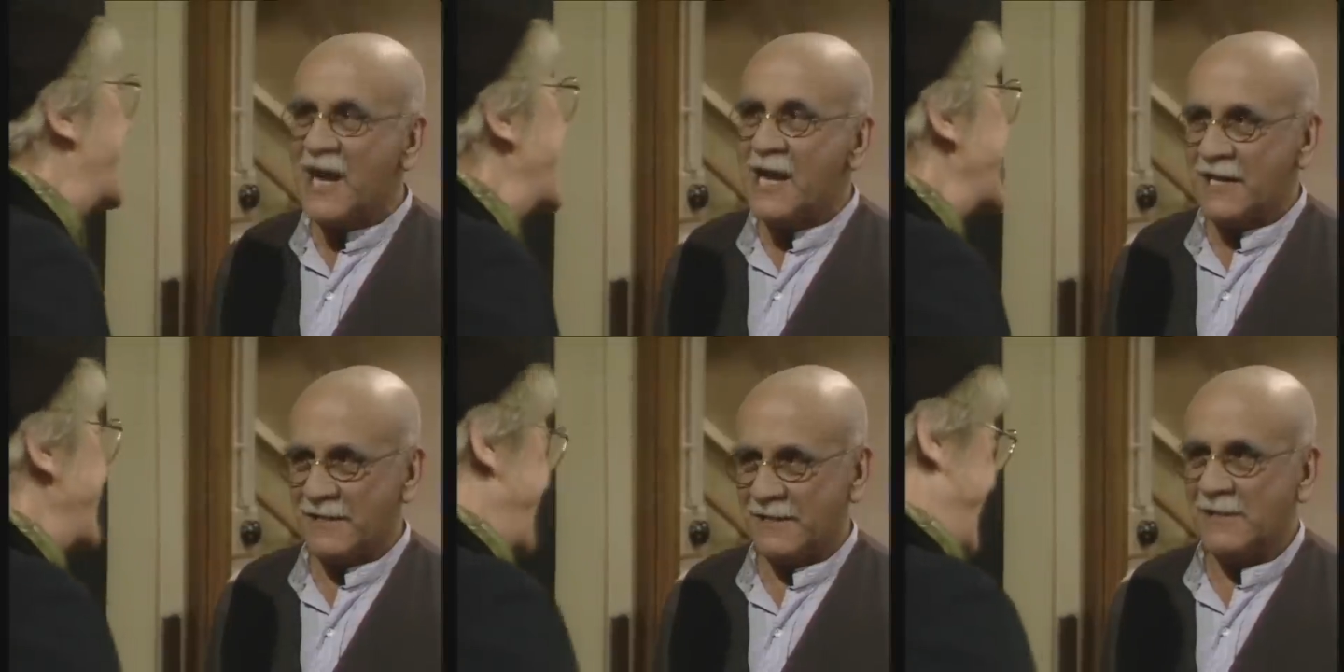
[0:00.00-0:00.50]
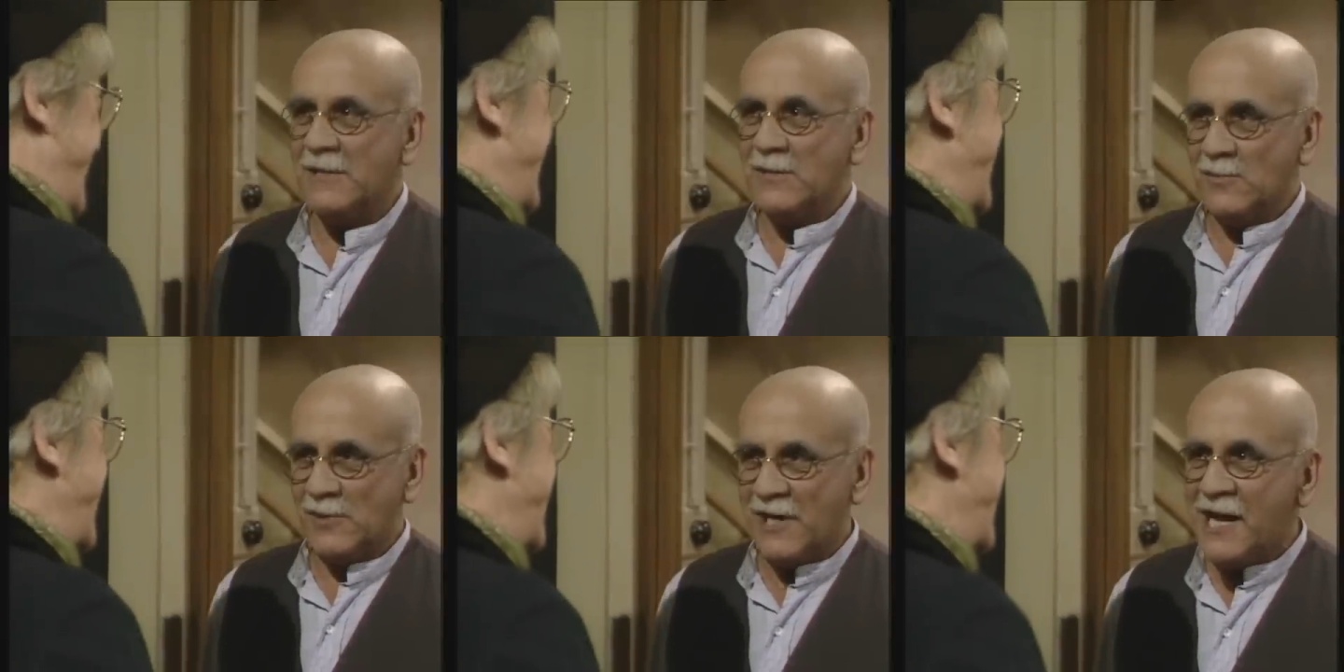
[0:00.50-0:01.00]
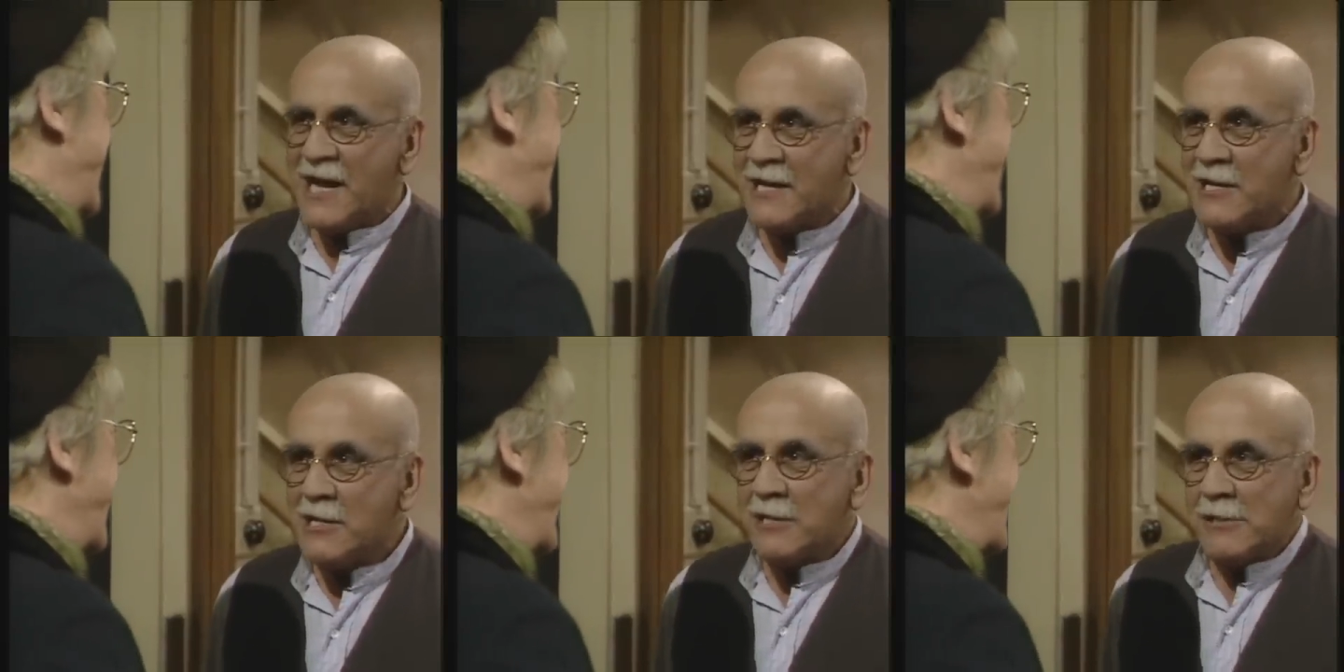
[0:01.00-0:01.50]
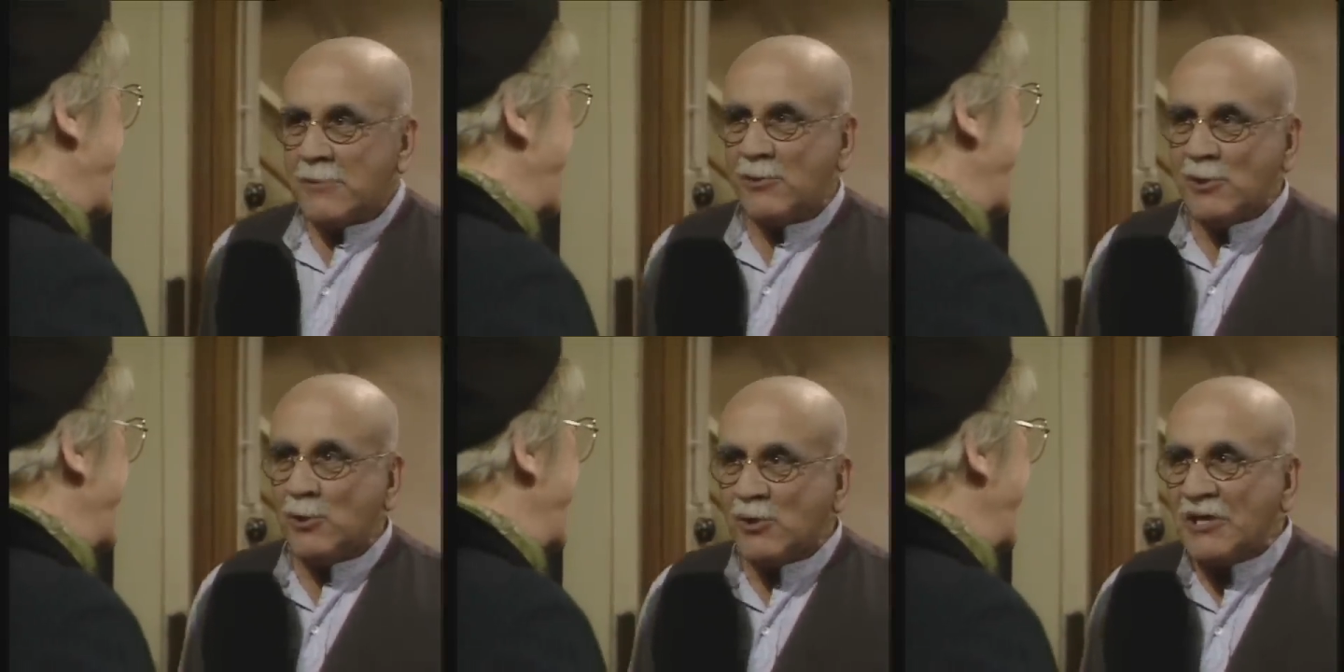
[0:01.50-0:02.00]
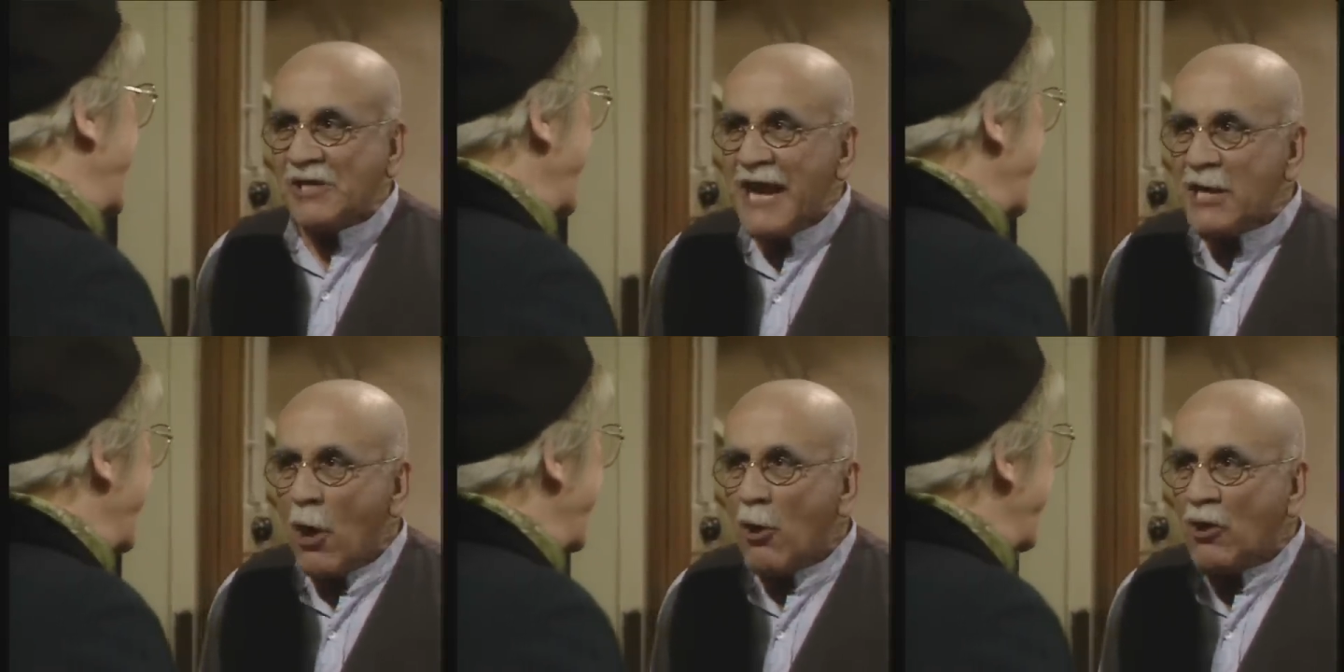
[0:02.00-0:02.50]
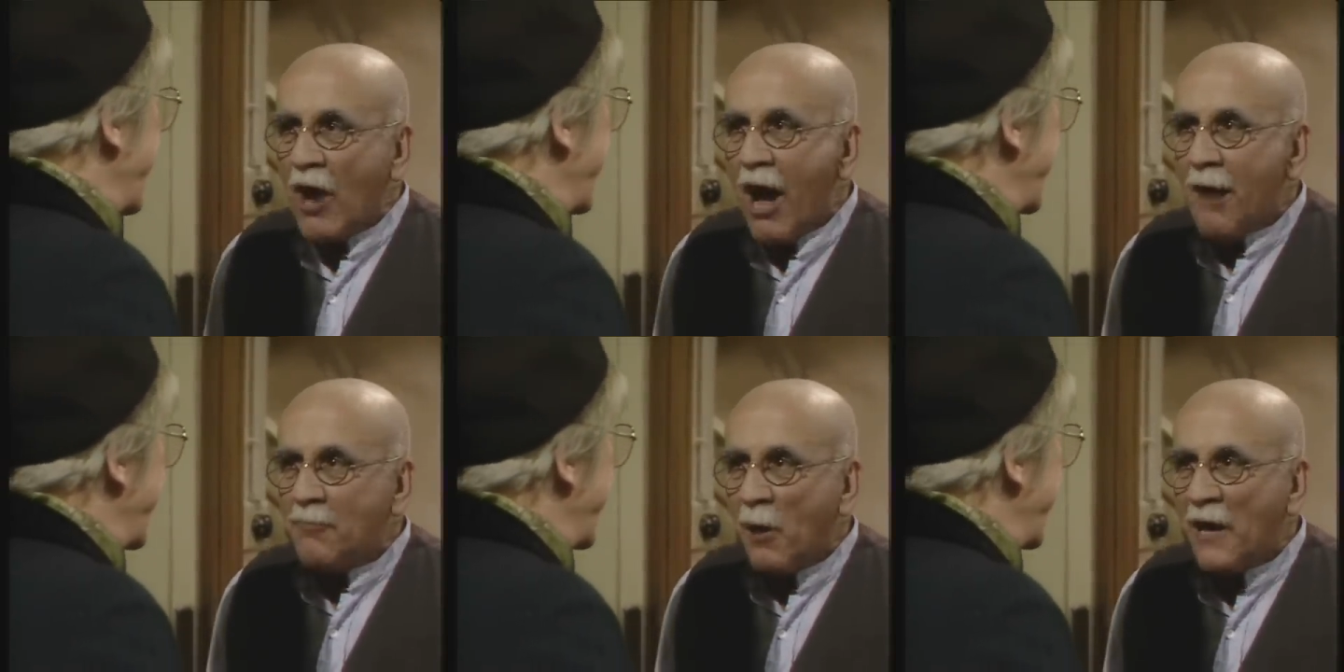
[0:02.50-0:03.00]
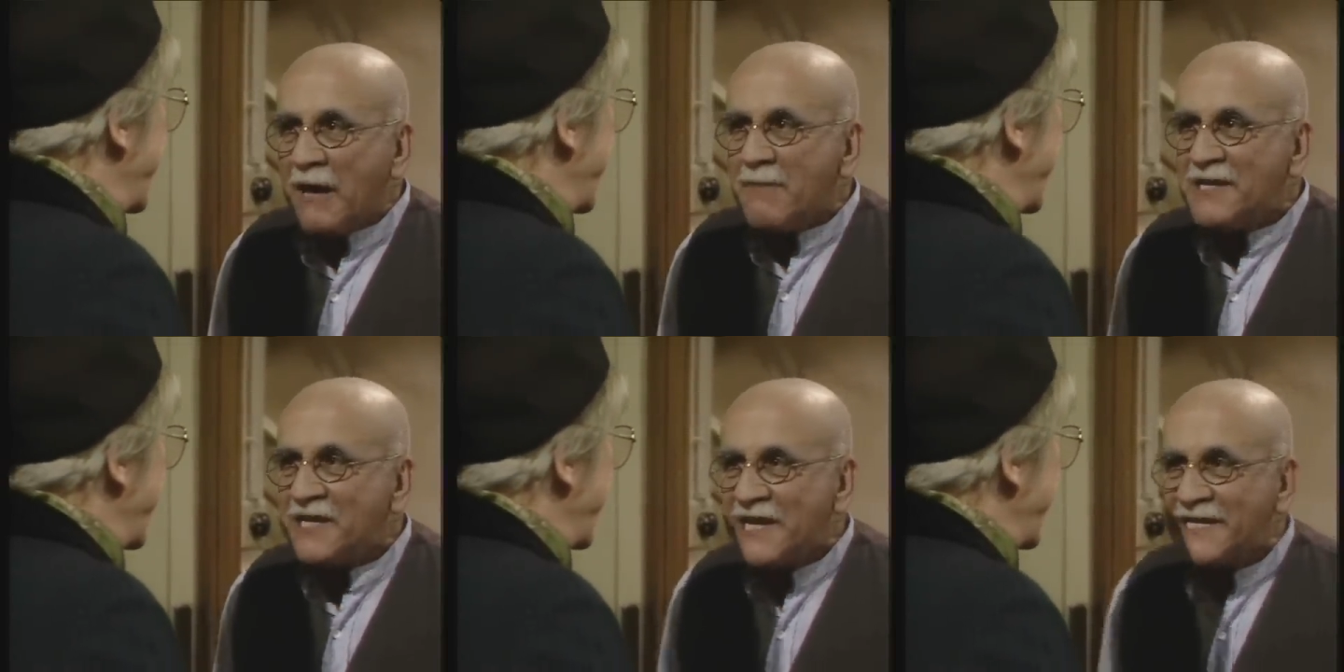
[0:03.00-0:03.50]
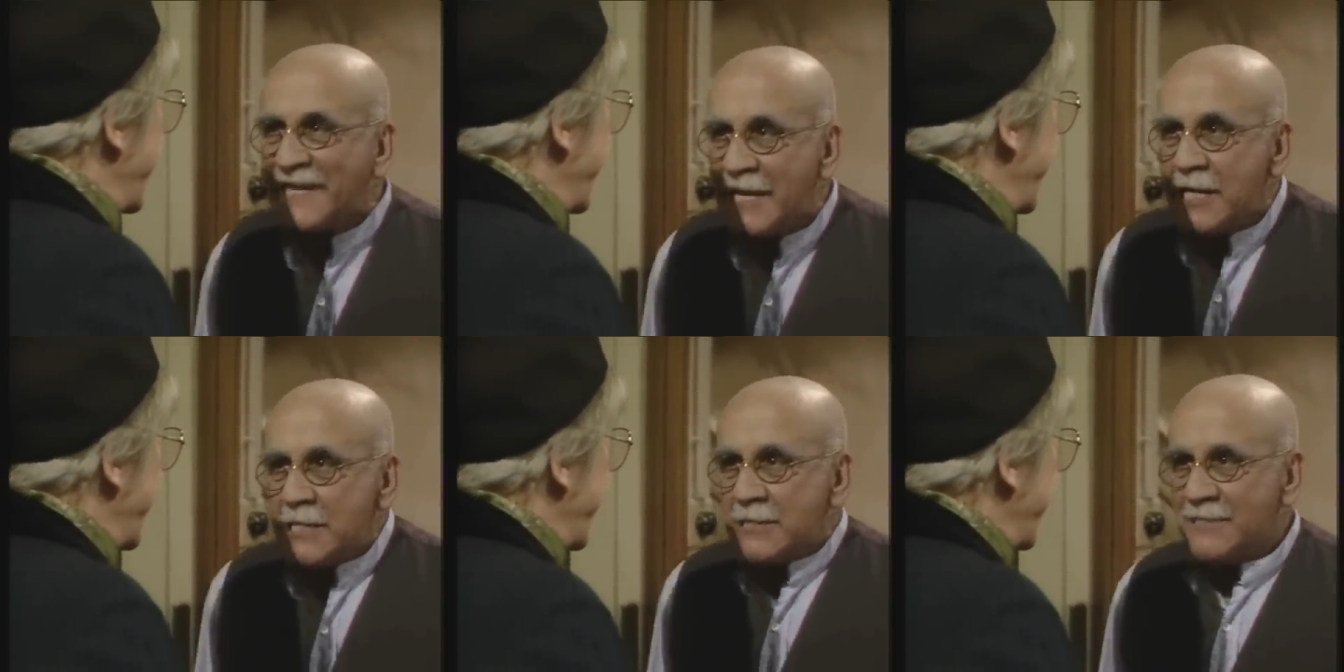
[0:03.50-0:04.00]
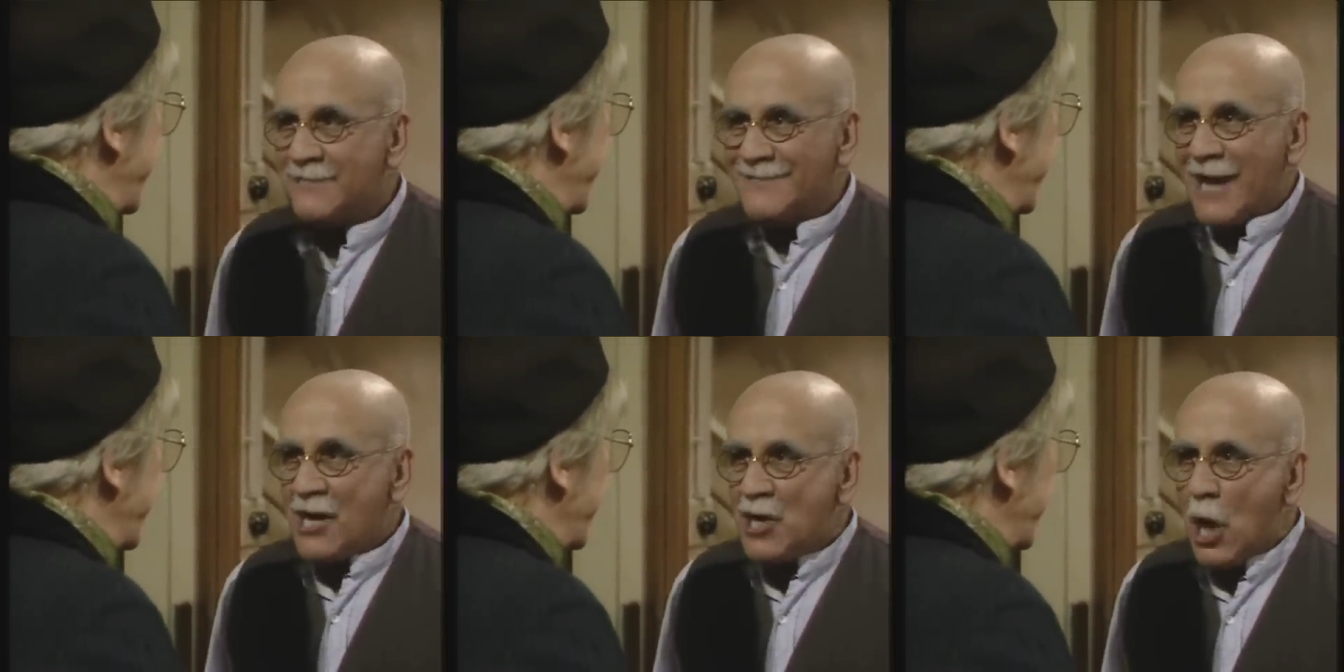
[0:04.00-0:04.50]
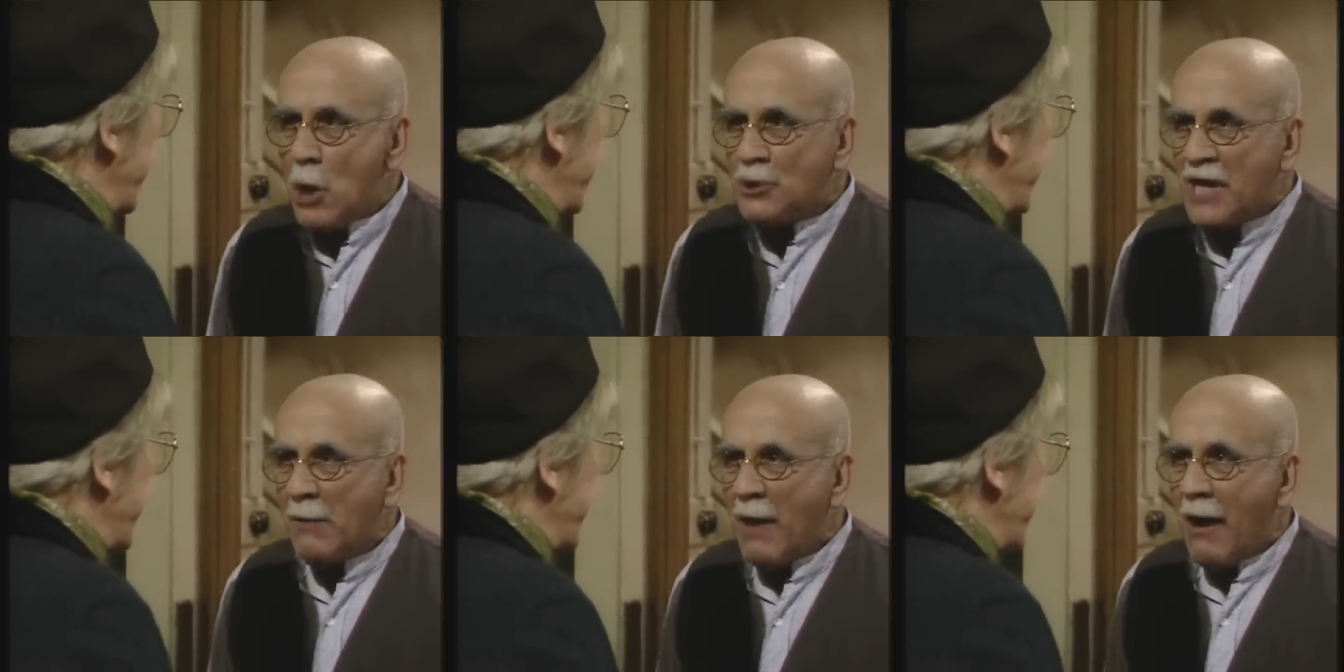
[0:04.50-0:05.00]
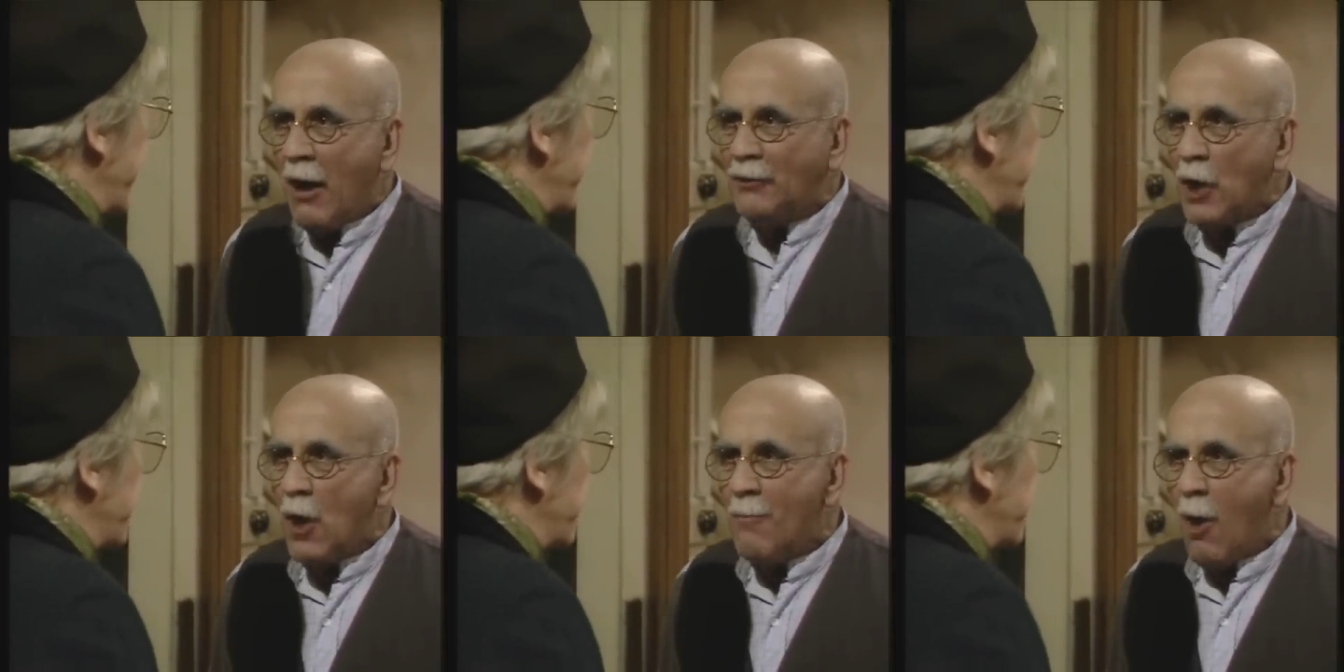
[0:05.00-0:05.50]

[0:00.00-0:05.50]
it? Will it? Well, you can take your carbolic, missus, and use it where it'll do